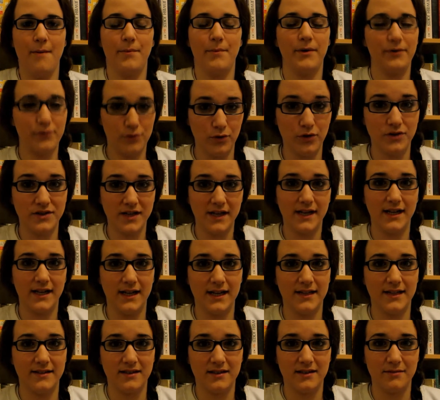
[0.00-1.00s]
But of course, they
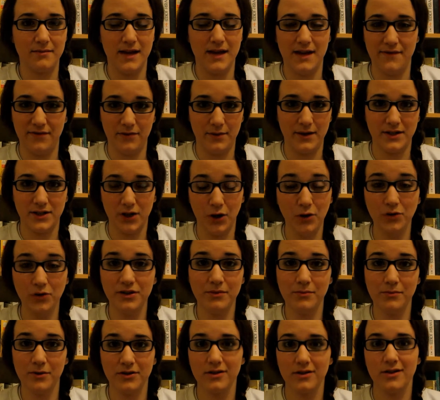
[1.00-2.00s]
didn't listen to me, even though I
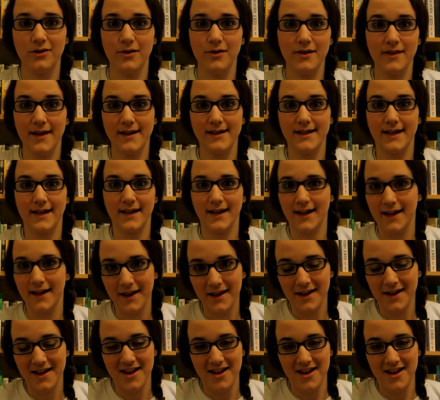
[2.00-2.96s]
told them not to do it. They did it.